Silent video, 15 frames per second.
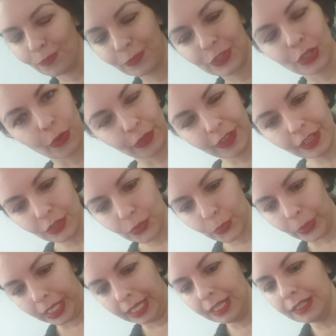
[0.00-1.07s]
So this
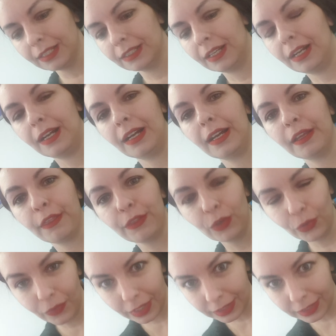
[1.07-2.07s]
week I thought